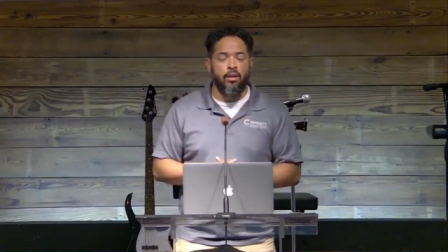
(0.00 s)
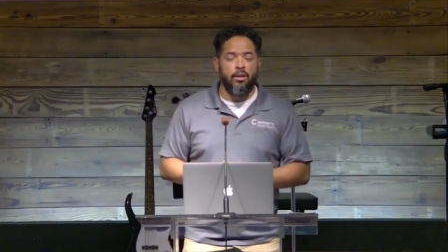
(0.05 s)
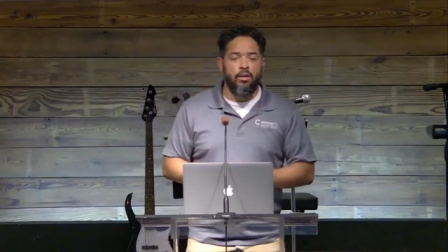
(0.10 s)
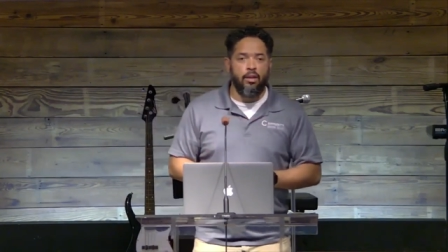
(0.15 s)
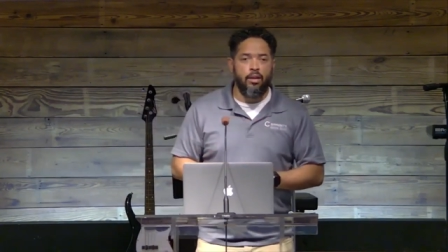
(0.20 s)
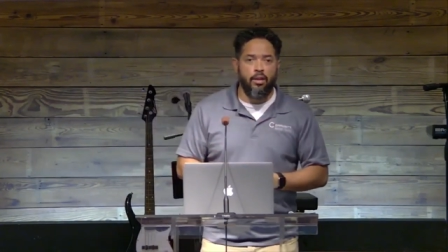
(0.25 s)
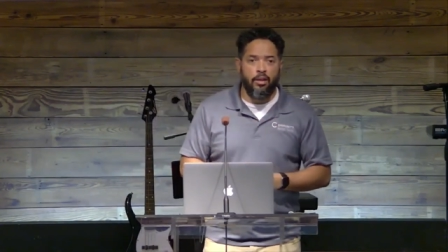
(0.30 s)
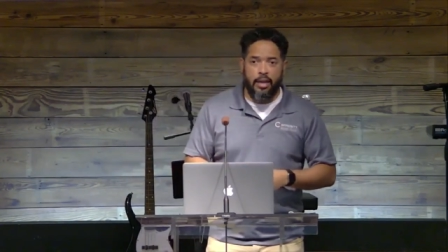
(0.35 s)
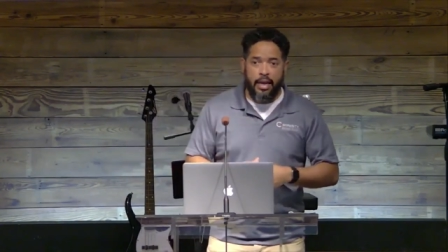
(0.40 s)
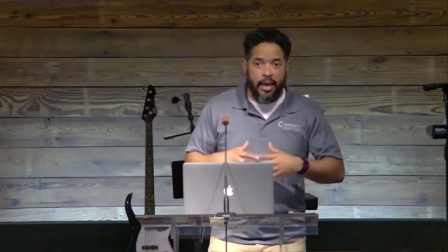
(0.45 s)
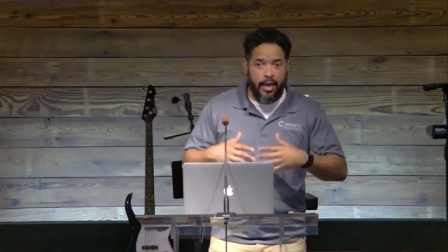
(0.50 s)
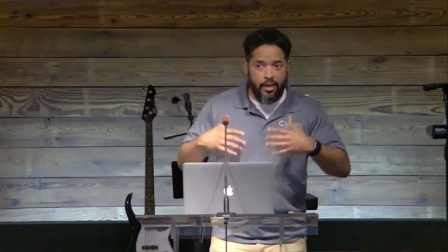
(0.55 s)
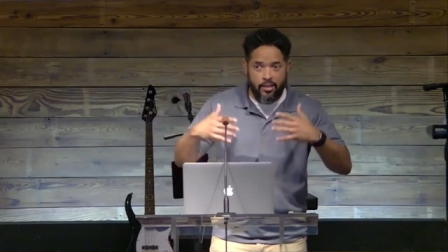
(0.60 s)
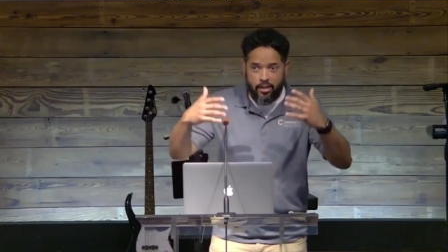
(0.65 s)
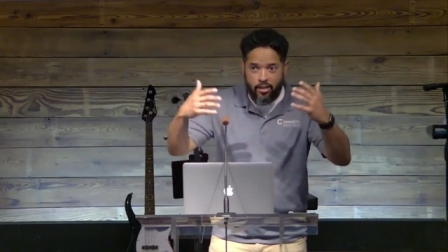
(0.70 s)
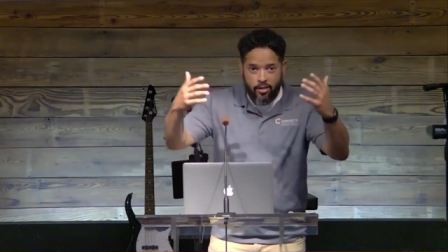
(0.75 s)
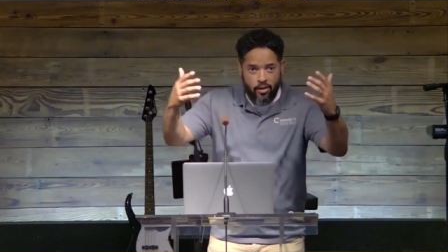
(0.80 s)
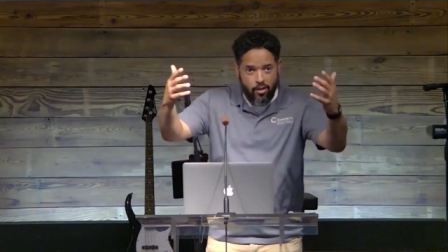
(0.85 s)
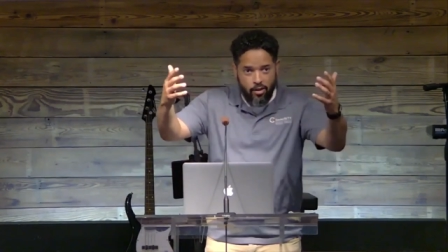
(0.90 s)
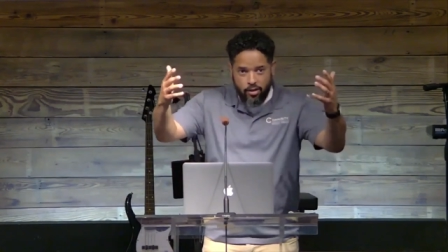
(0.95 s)
uh,
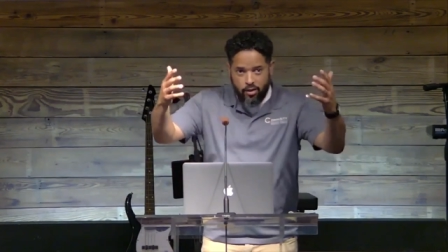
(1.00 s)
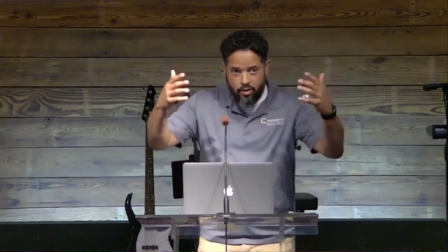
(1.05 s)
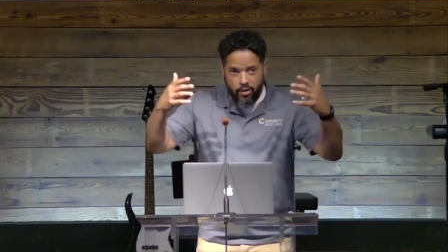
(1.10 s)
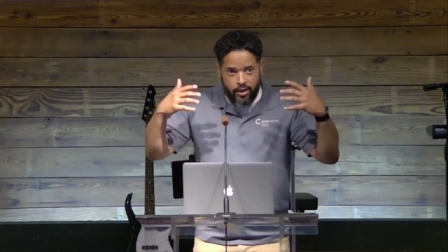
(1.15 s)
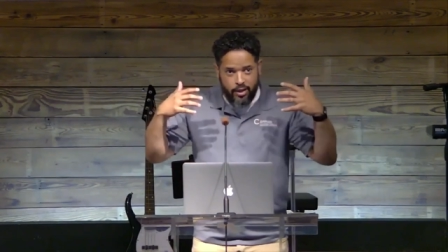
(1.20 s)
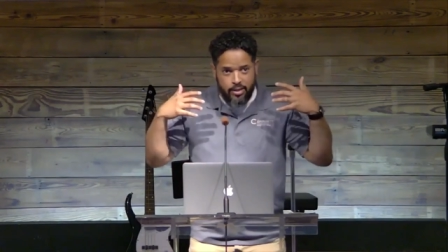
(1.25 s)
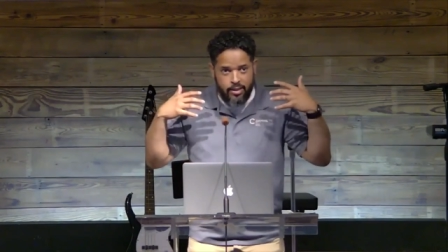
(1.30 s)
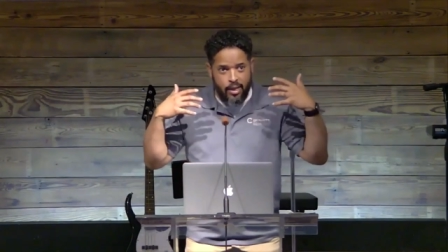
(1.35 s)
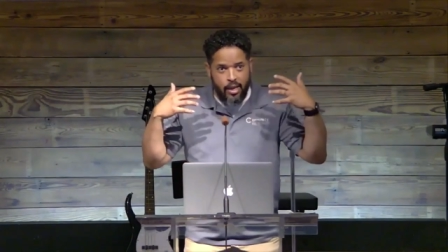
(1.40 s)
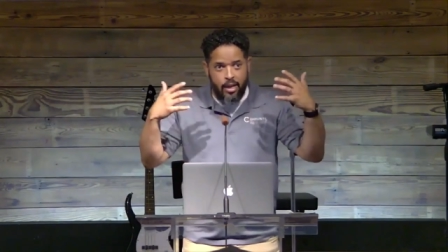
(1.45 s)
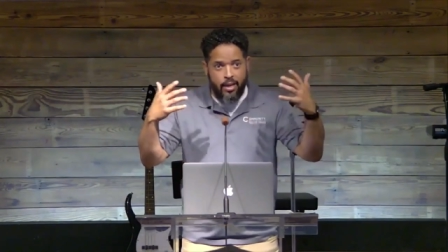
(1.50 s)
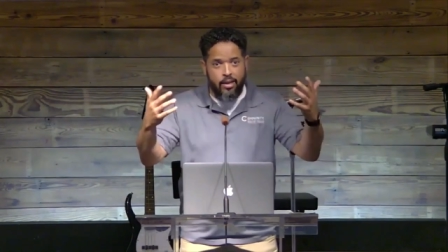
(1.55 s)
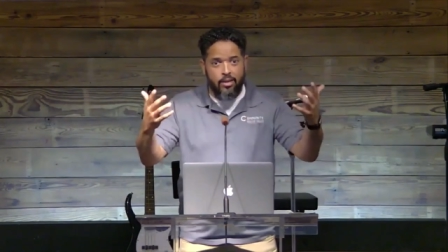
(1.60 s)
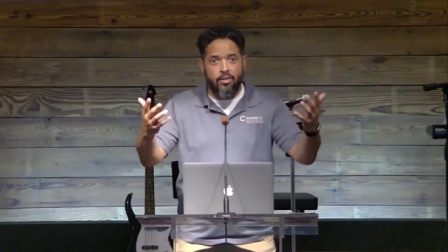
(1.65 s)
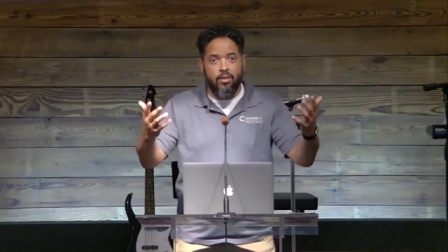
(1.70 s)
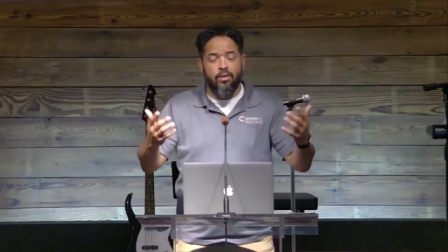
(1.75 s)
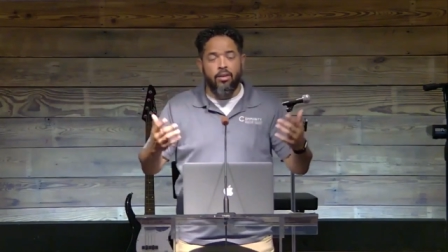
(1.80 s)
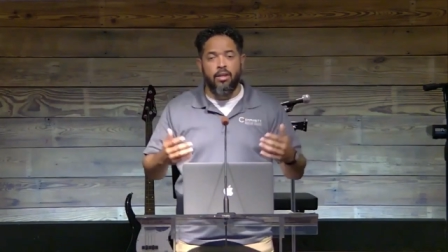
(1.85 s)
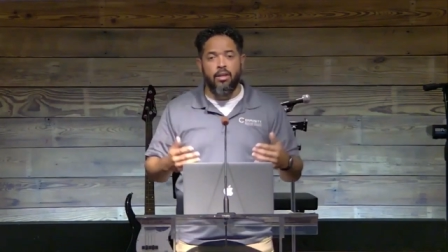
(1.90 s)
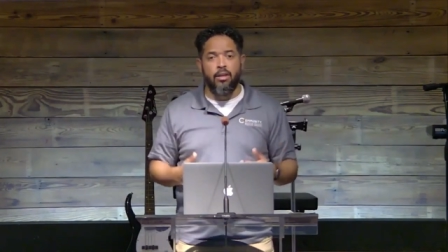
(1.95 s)
casting all your anxieties
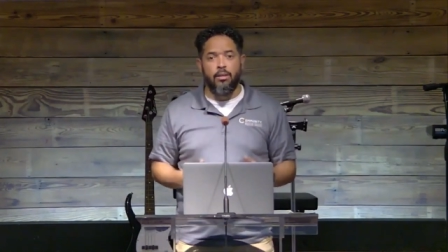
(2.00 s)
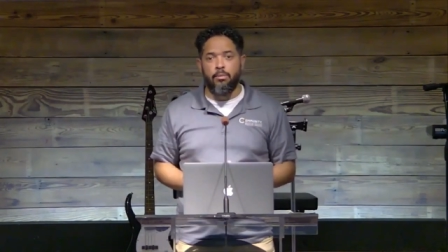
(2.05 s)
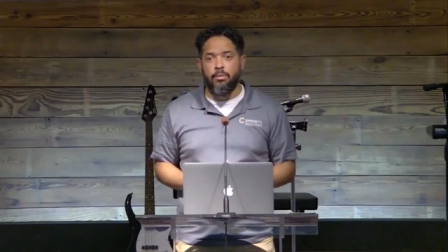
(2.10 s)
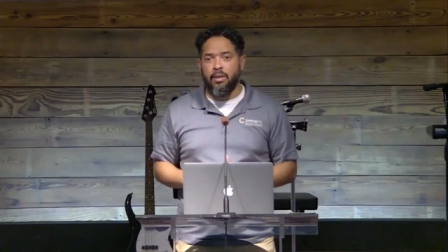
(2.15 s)
on Him.